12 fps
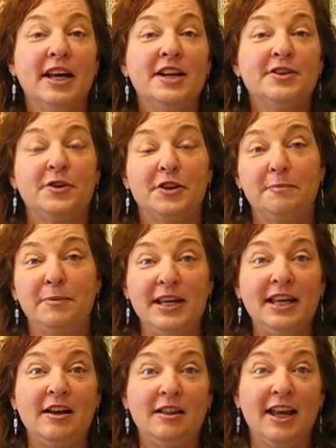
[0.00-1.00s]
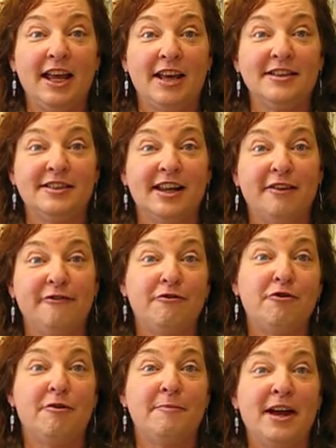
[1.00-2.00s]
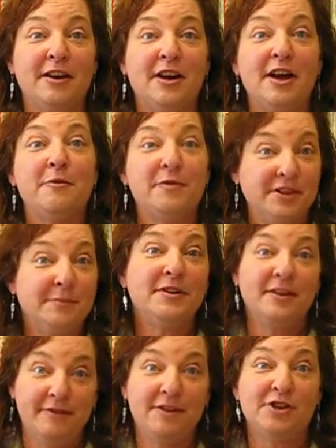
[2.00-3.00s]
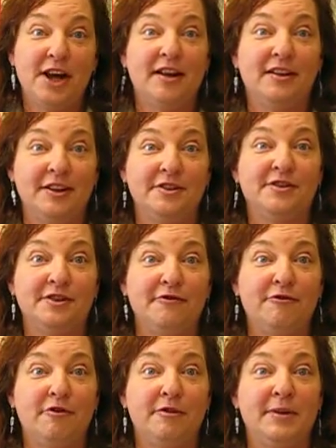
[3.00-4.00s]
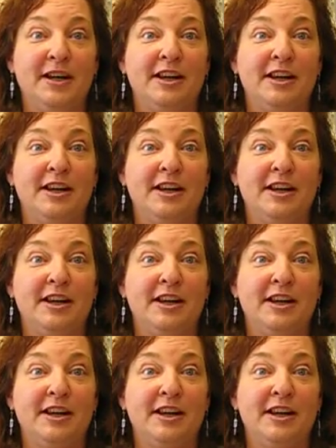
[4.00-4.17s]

So the PLA essay format was a bit of a challenge for me,